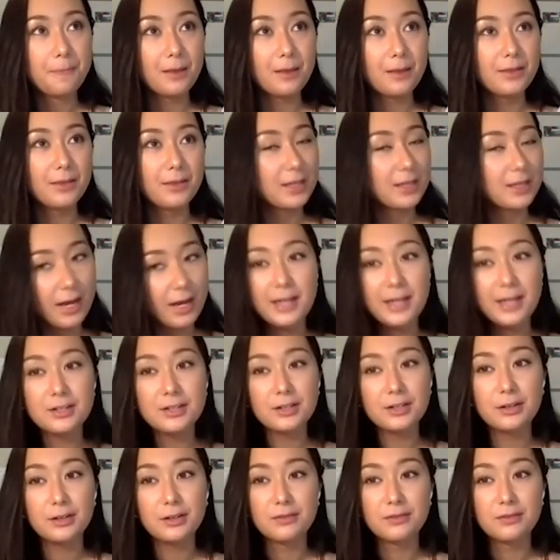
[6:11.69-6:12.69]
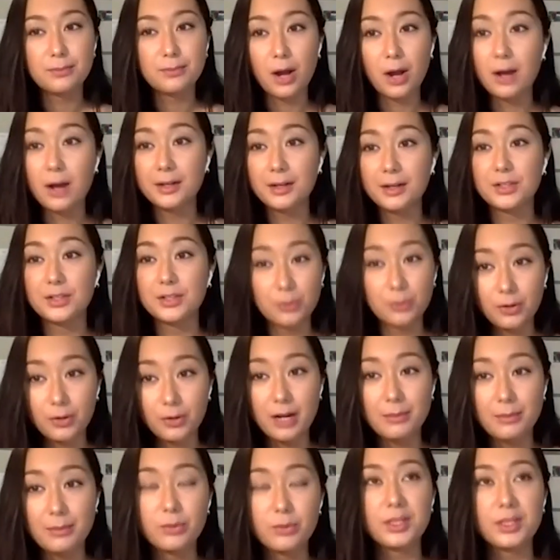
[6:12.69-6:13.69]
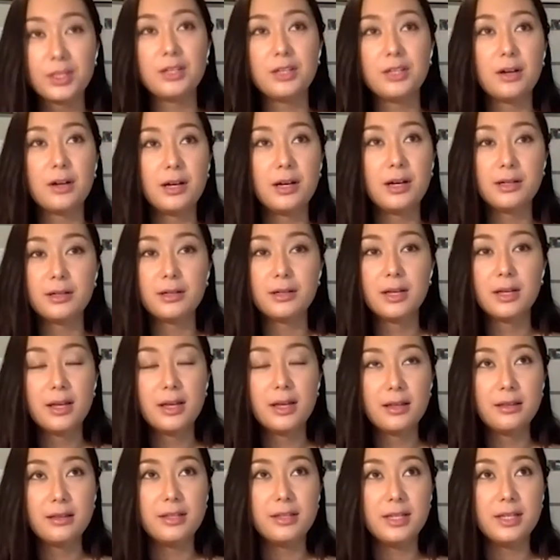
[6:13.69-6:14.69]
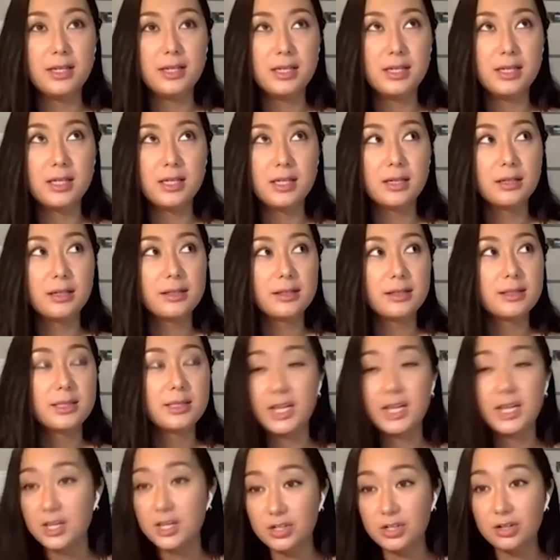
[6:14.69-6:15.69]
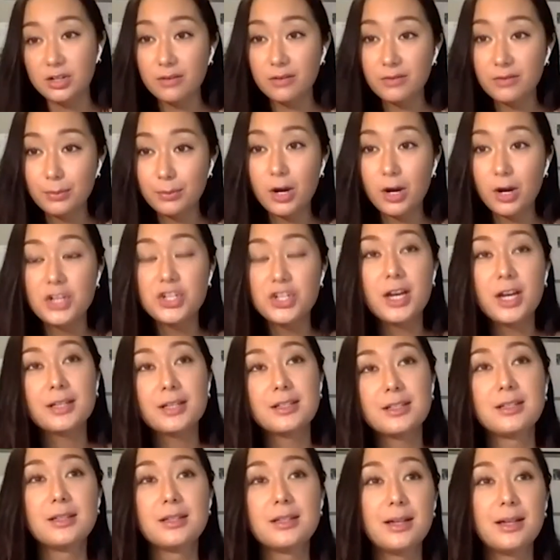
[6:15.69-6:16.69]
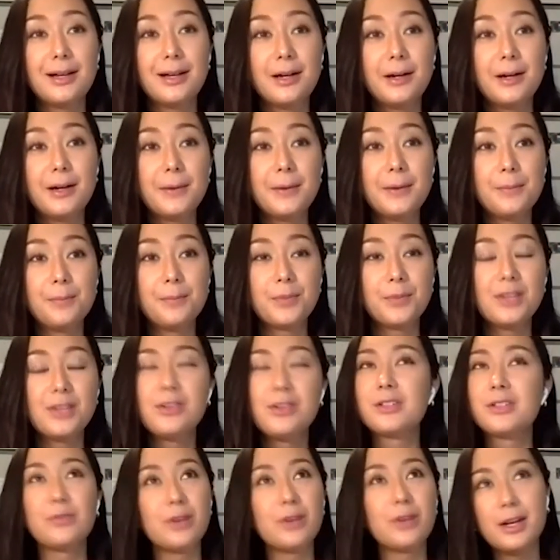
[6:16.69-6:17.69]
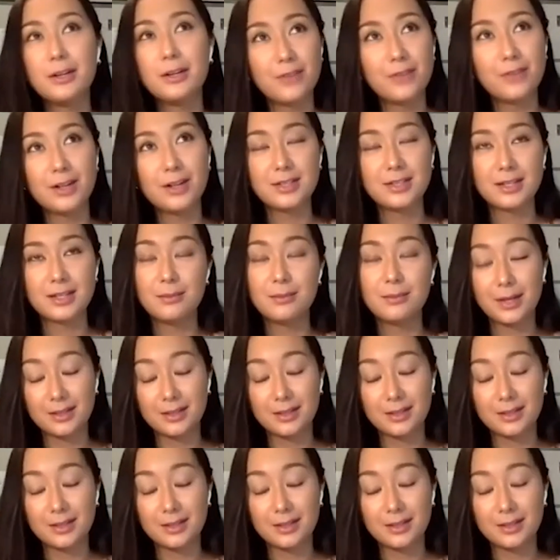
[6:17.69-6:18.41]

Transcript: the kind of product or program you're working on, the stage of the project, and there's a variety of factors that can impact that.